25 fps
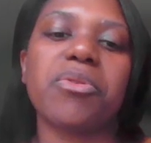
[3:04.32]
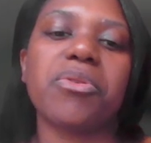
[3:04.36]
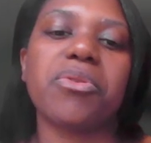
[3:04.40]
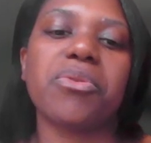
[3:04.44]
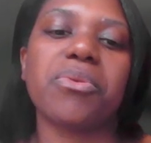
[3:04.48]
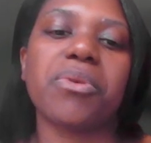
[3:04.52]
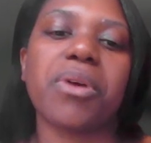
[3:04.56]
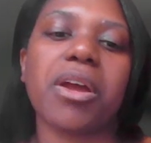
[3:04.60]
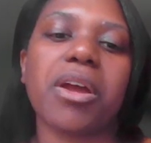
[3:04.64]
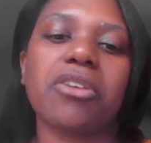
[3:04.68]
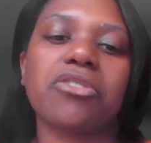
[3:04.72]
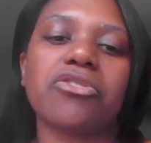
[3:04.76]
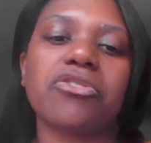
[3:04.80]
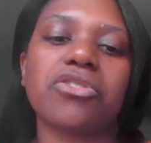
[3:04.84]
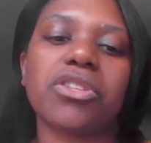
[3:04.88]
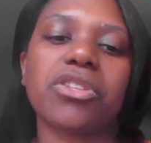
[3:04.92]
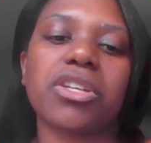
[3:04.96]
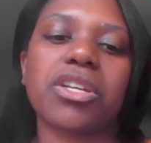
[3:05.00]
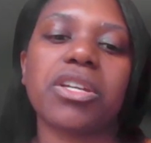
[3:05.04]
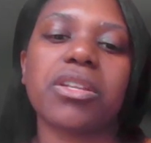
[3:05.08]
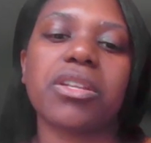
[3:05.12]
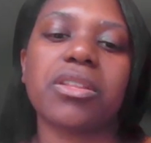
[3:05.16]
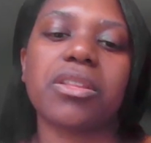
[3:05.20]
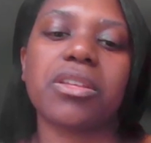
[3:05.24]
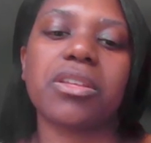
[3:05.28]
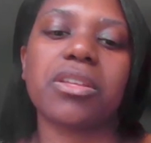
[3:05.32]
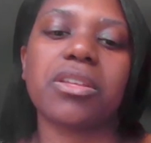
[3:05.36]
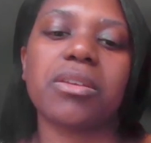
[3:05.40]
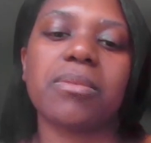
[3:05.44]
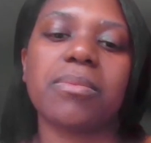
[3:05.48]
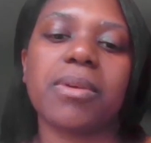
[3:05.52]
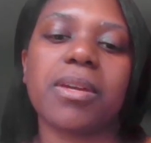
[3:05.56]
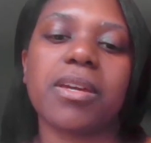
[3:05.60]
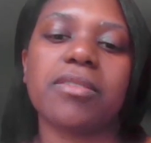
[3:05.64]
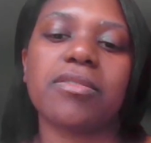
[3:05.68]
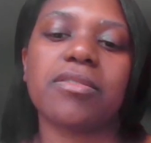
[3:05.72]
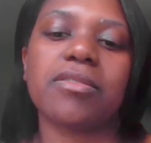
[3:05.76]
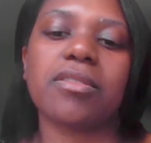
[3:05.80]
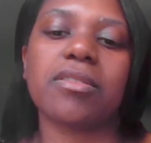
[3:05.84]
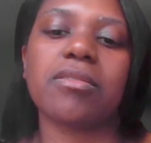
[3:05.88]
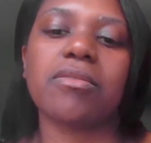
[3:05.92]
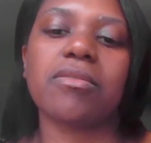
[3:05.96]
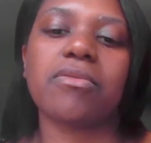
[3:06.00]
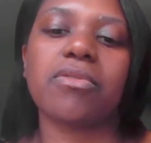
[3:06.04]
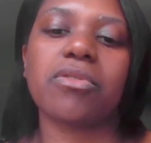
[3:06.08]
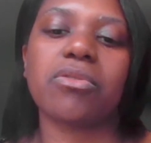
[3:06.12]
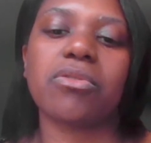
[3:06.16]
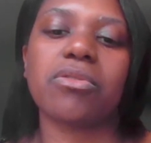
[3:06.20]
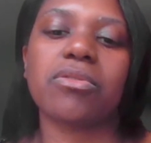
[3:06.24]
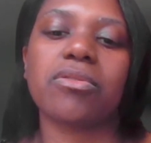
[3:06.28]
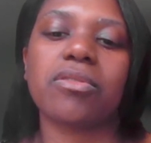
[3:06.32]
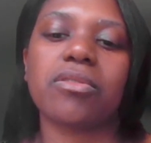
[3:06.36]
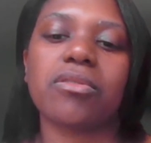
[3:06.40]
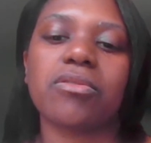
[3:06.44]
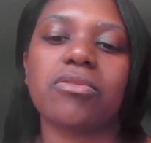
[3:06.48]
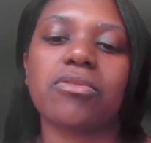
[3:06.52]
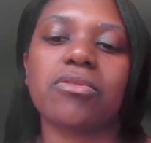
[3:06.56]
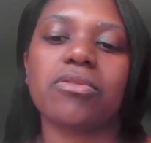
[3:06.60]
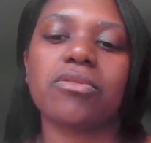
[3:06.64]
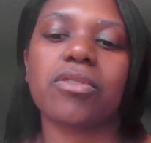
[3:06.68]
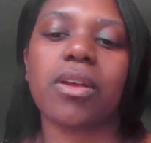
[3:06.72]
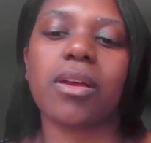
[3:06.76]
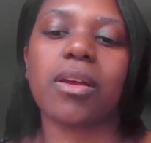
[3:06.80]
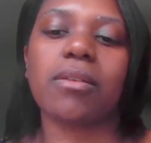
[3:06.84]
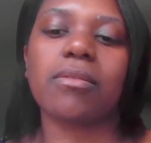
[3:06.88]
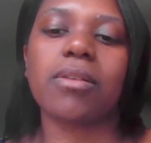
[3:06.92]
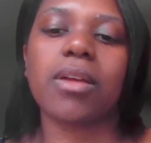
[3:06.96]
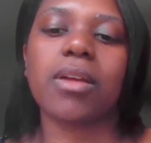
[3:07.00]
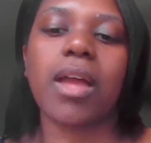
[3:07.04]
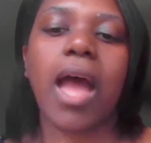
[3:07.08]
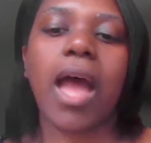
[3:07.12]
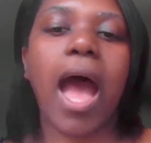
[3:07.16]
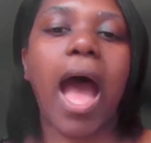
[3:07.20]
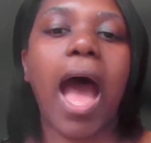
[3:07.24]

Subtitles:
who were actually getting the DBS than the focused ultrasound.